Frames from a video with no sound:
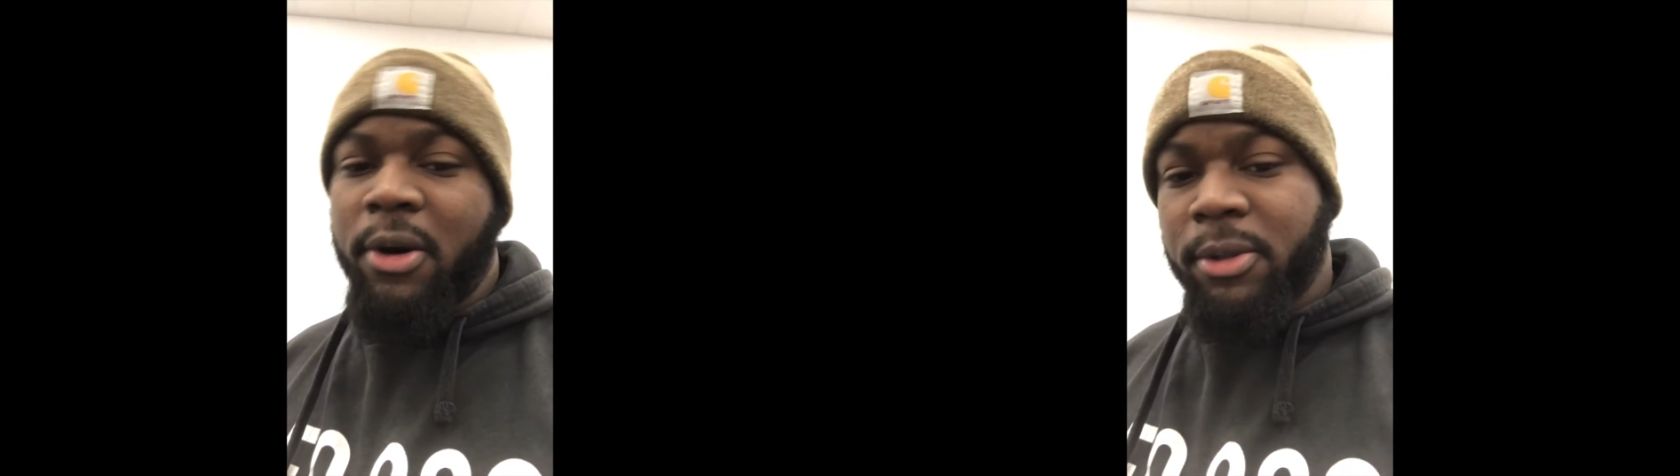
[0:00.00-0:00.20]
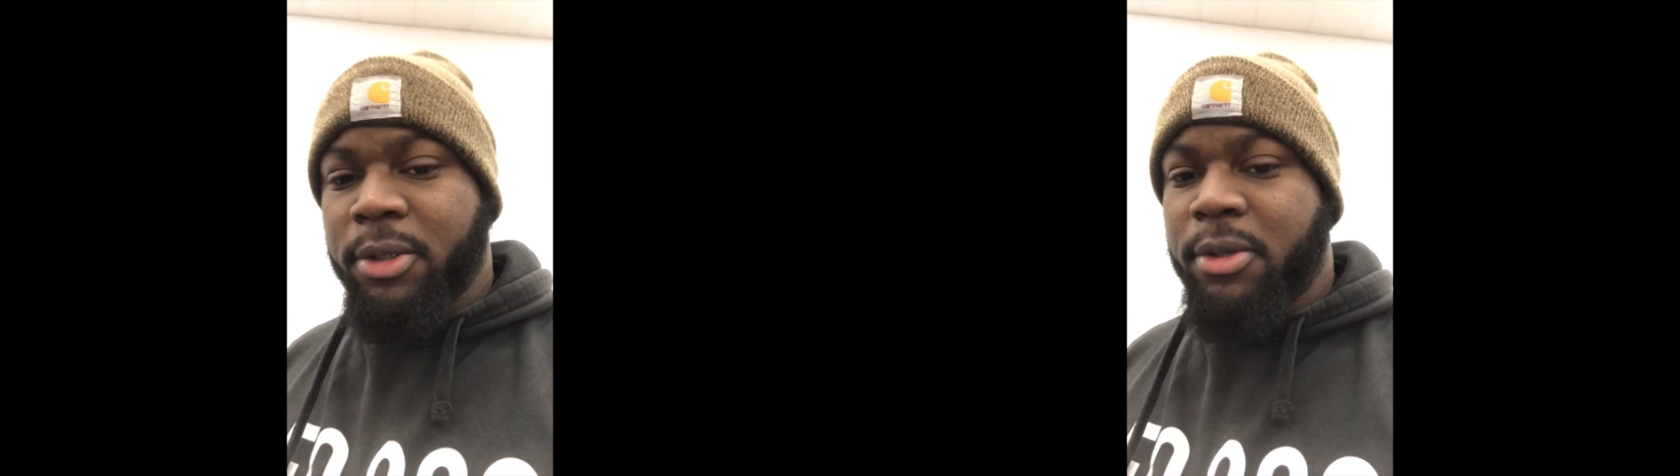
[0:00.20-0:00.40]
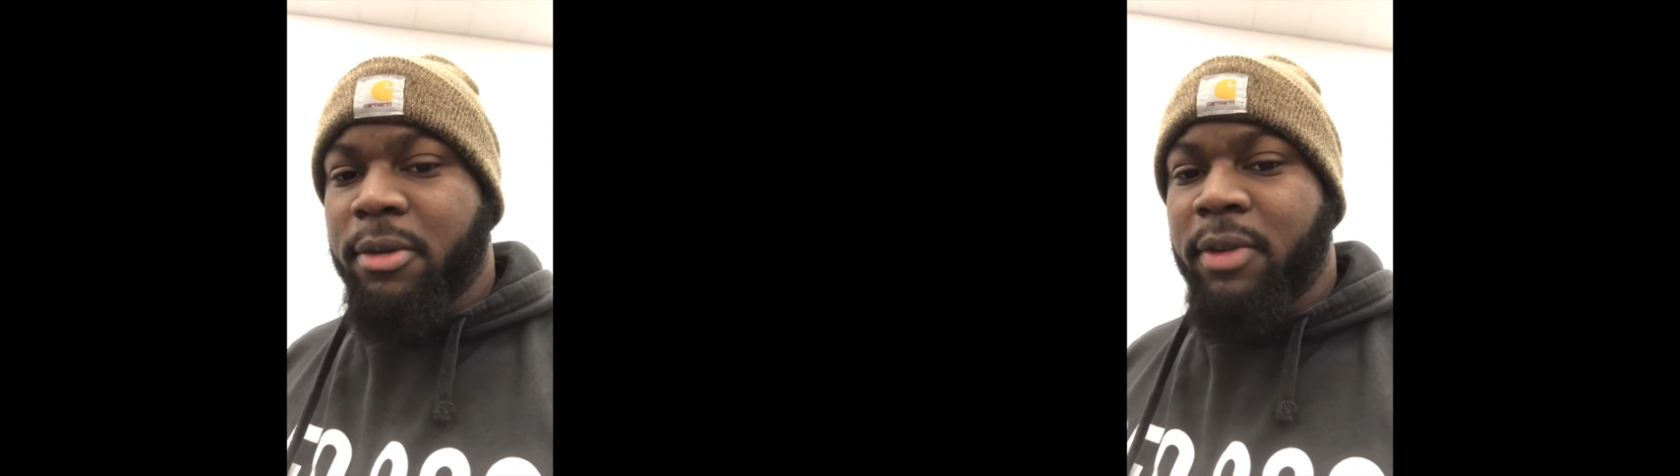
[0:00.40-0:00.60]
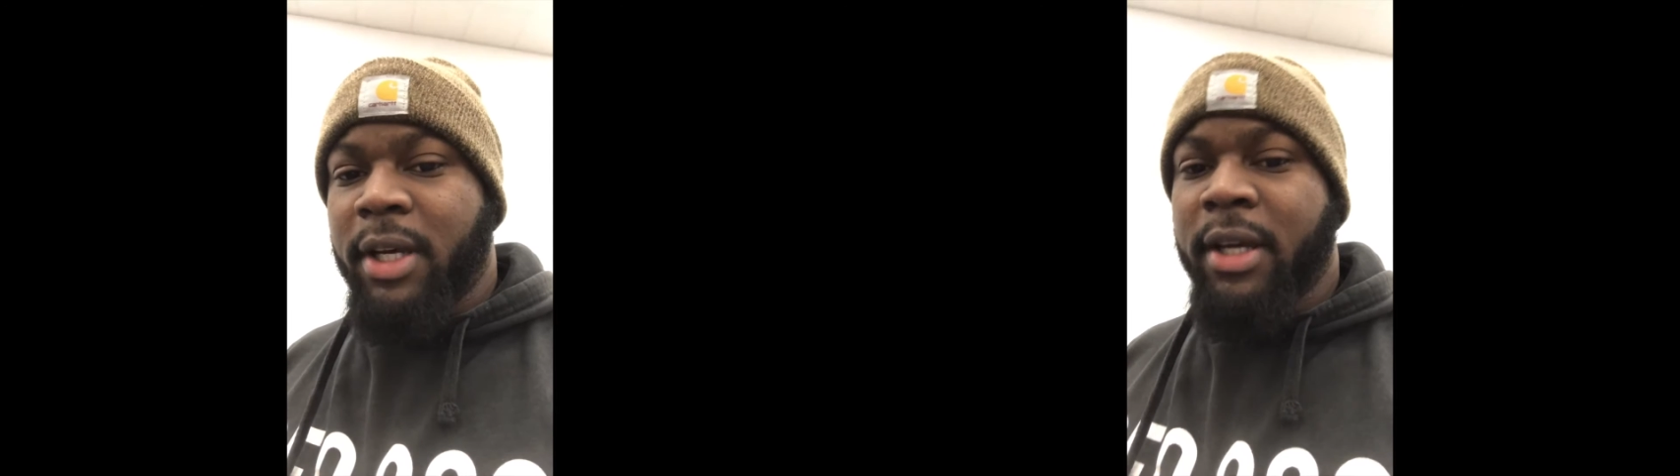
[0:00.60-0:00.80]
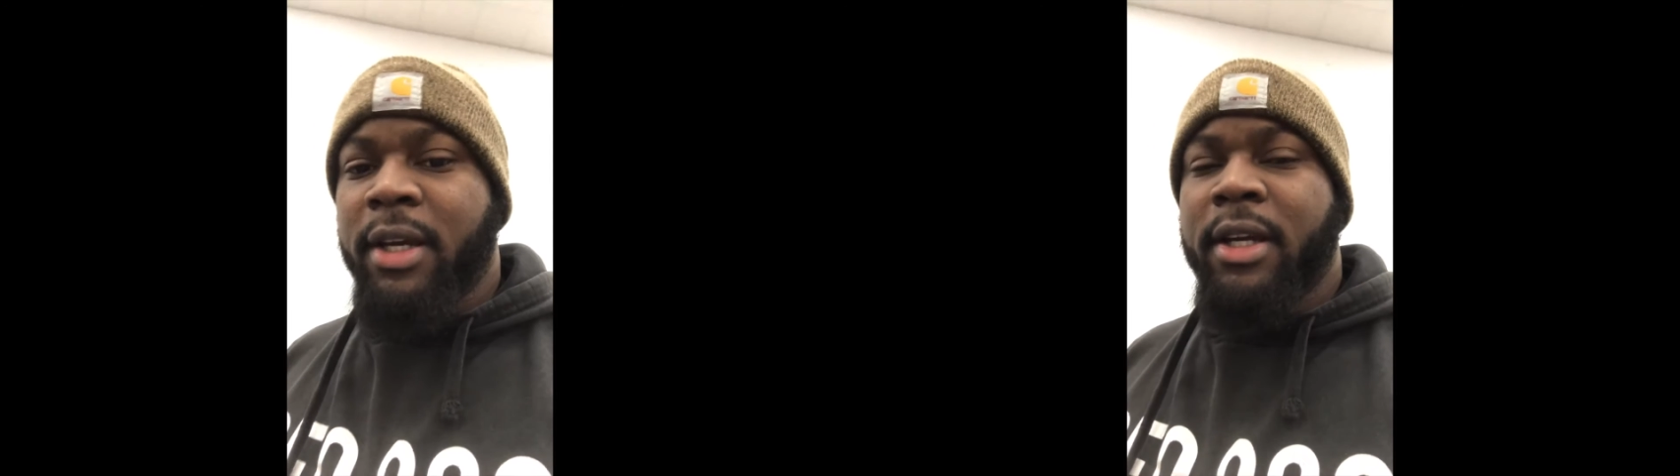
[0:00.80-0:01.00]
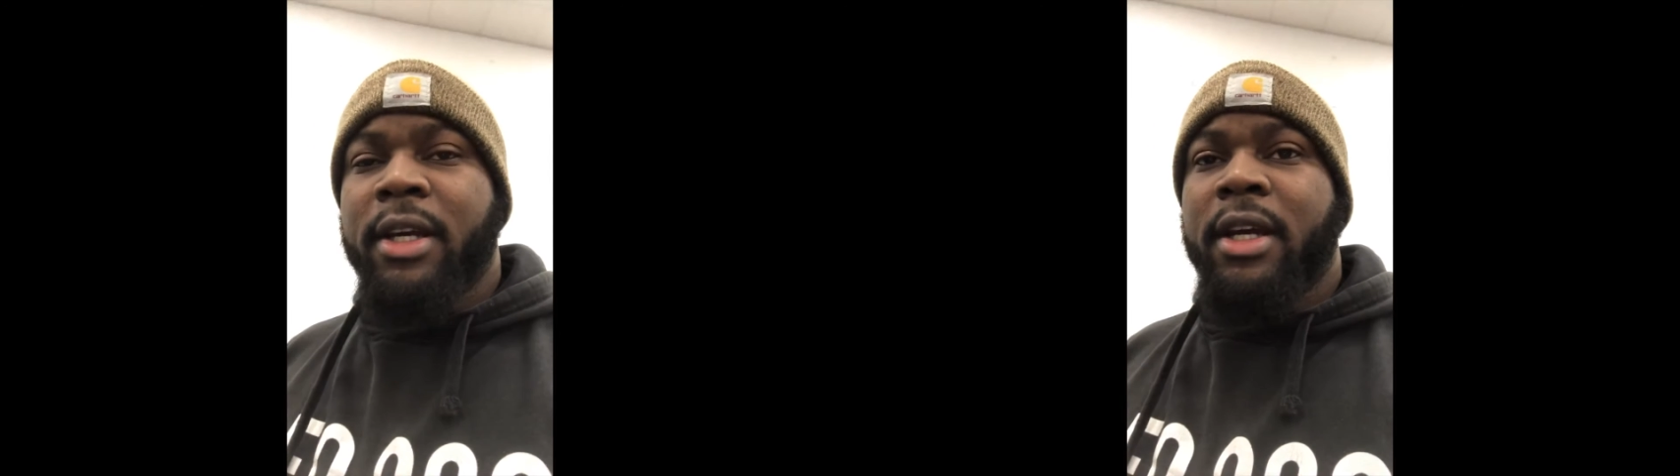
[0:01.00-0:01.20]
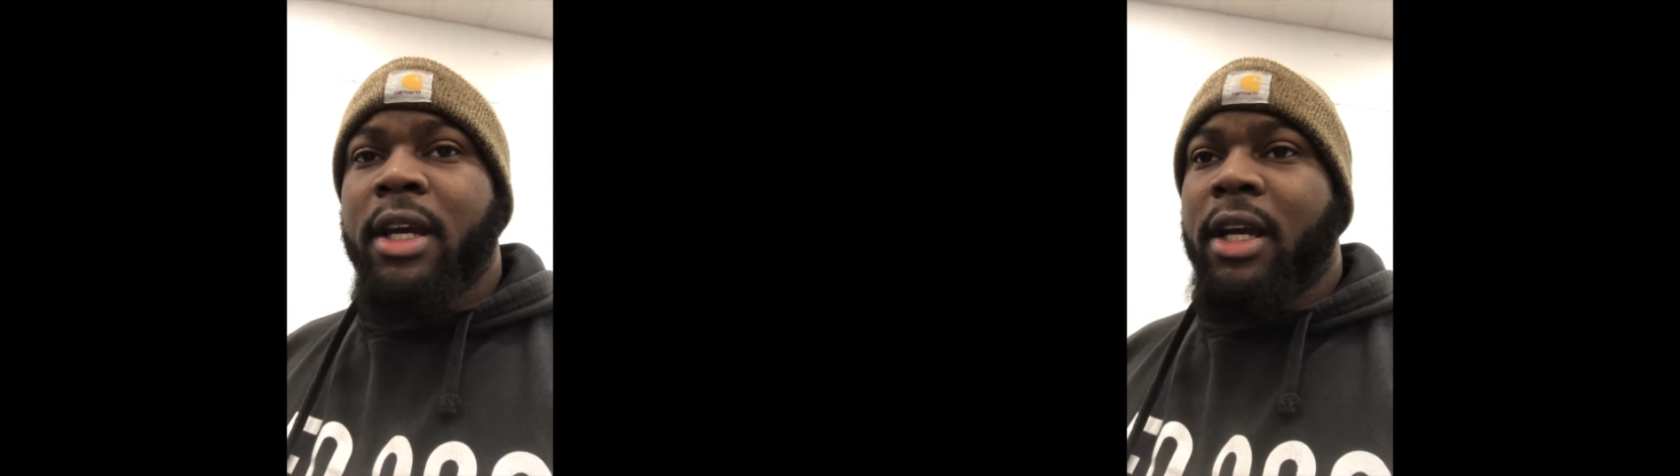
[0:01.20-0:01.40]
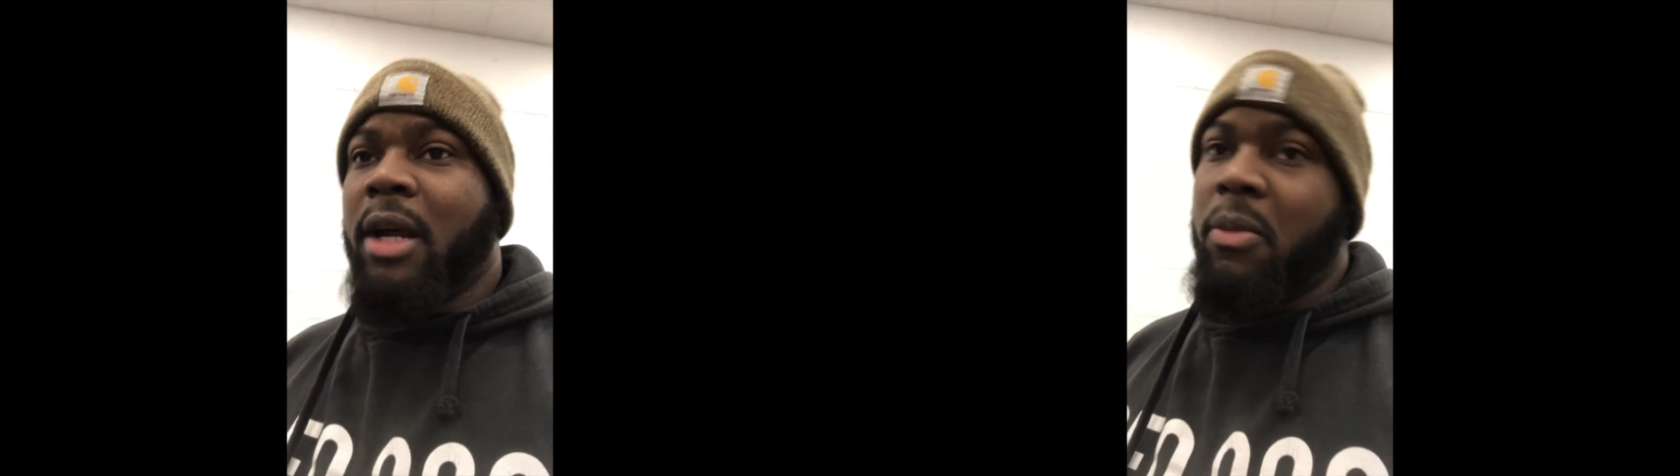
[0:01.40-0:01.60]
older Corvette,
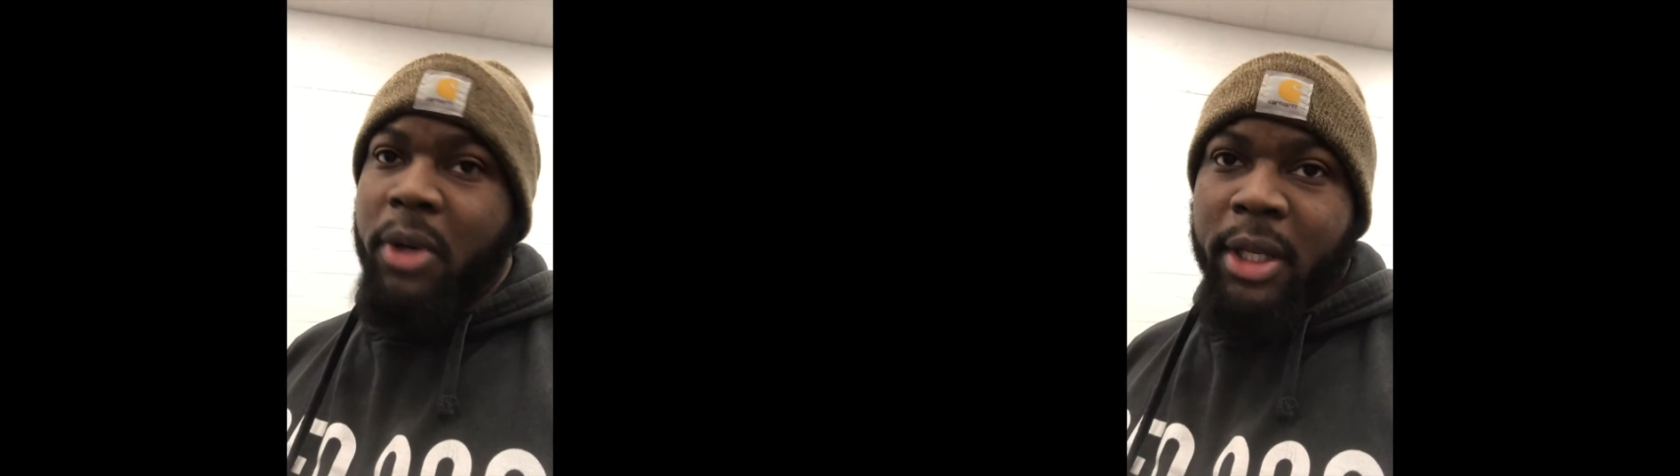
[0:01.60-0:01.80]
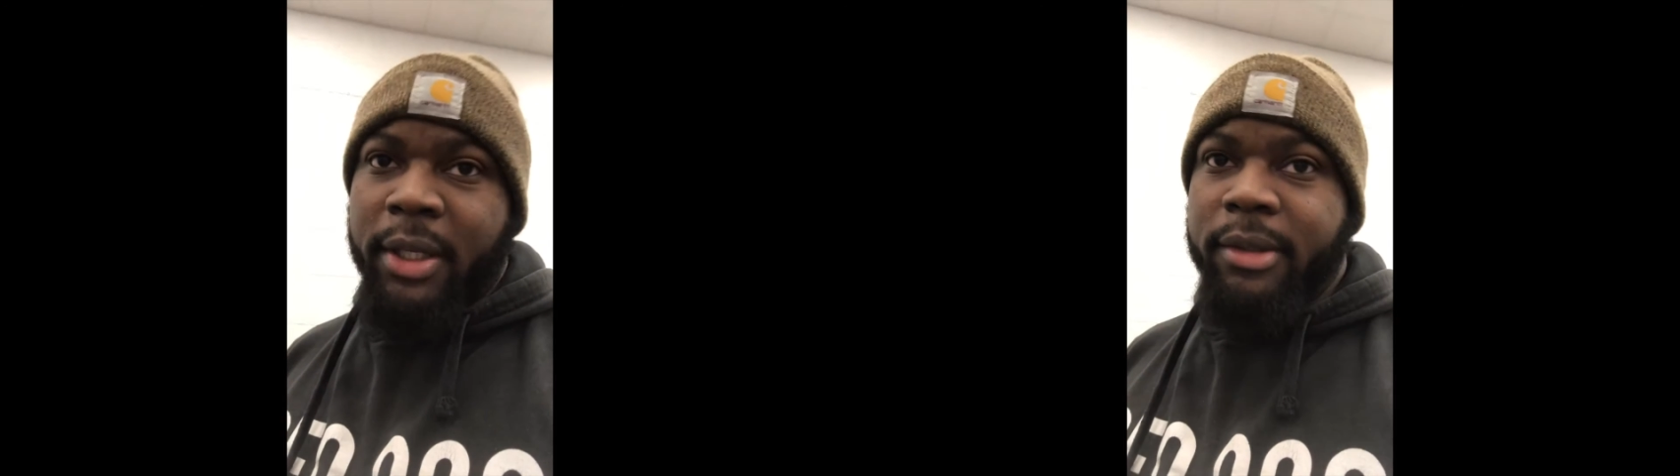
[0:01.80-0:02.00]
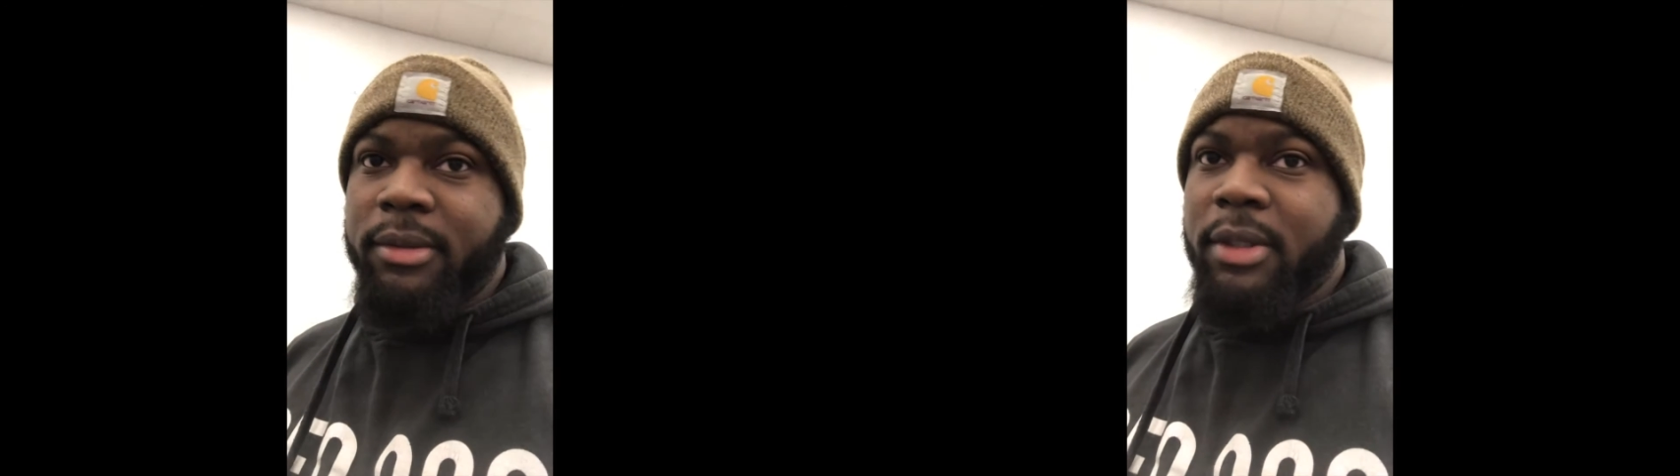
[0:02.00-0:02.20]
and I'm with it.